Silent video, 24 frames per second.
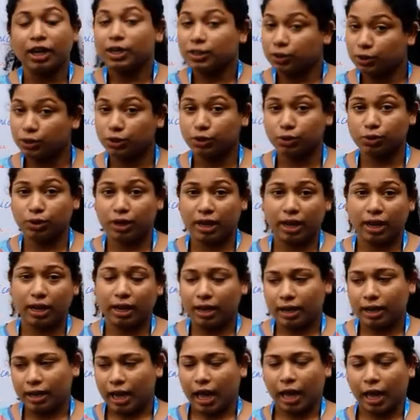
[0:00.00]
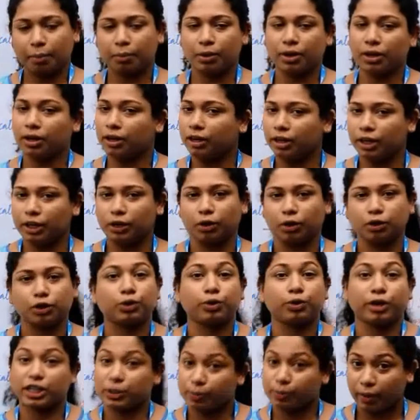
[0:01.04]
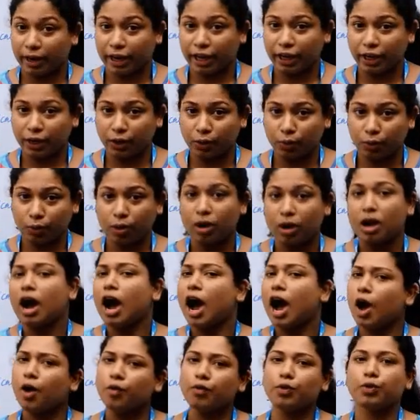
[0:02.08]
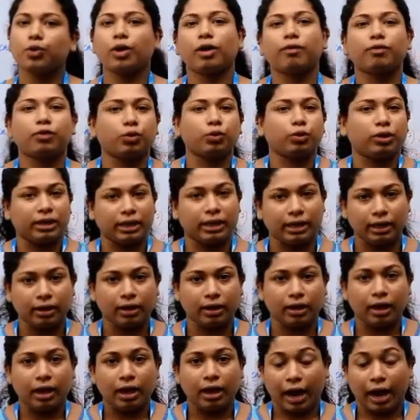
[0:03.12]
So today I'm here in order to explain you how you have to deal